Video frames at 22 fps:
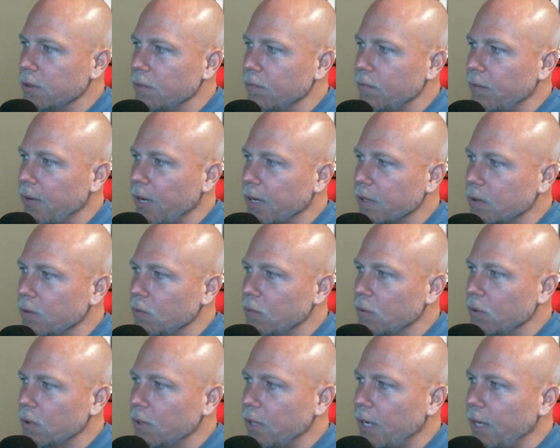In fact, the
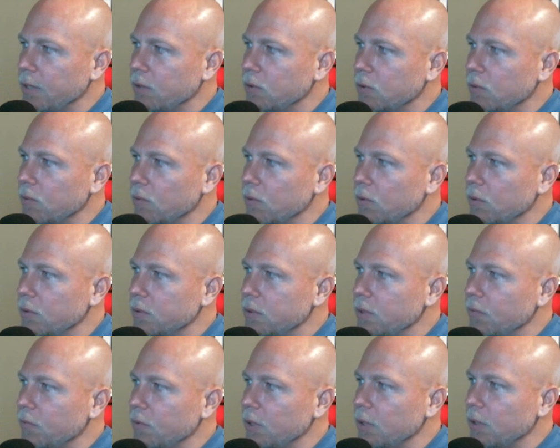word high school is
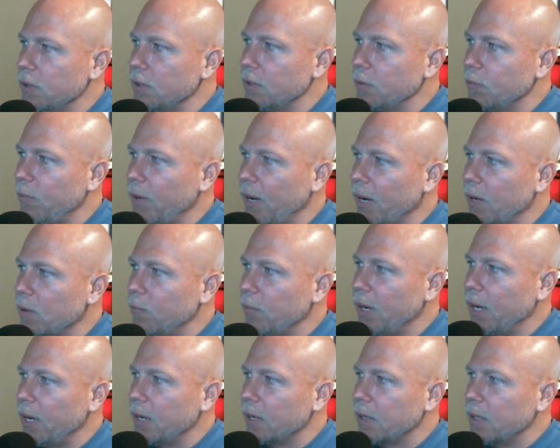even in their
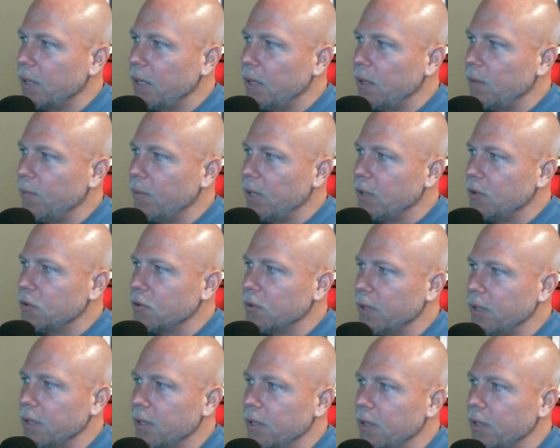backpack,
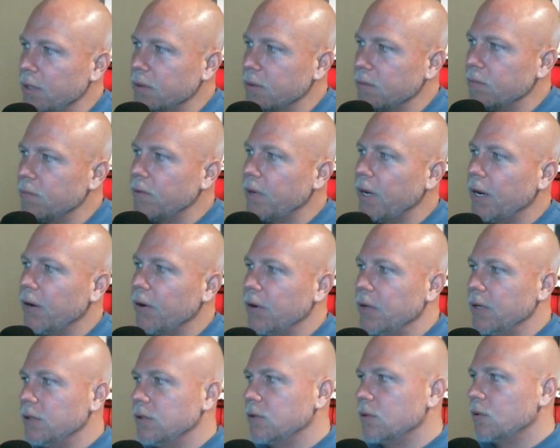elementary. It's
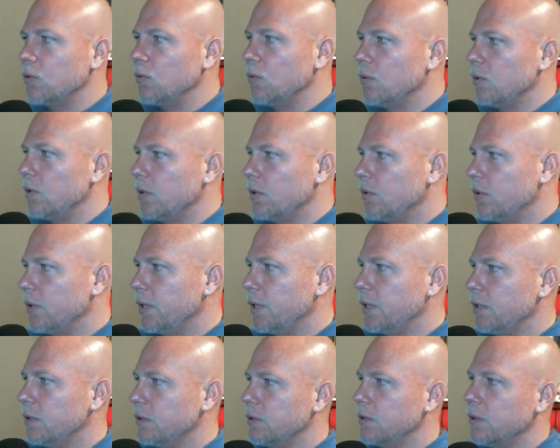very school
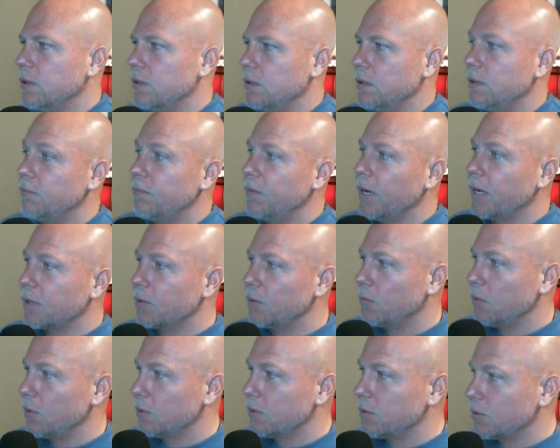oriented. In fact, the
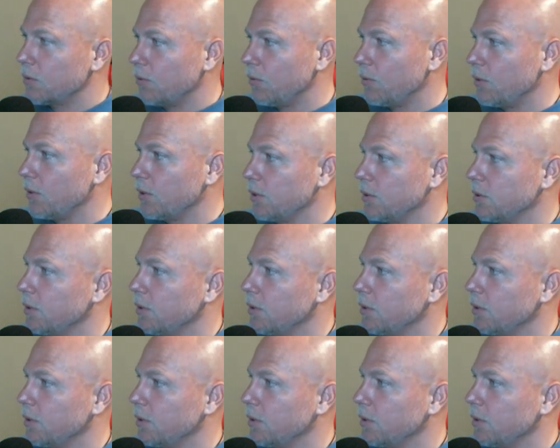word school is